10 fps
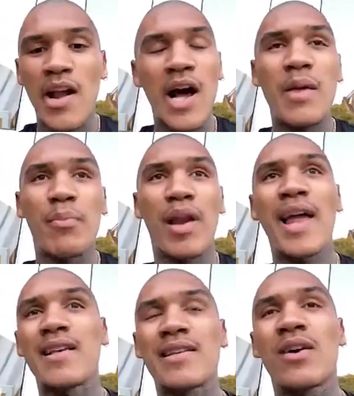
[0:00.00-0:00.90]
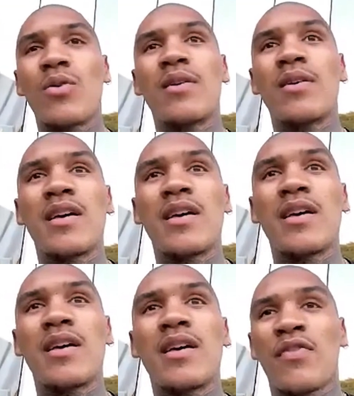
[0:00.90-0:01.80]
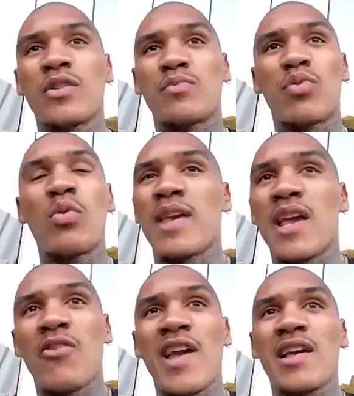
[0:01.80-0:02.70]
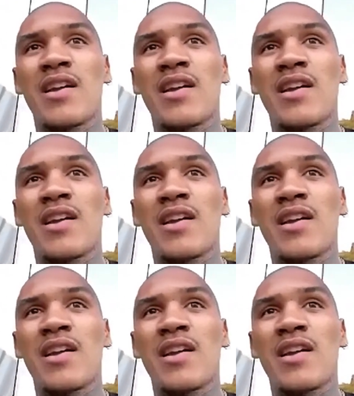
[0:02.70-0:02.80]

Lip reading: I didn't plan it. So if God's brought me here,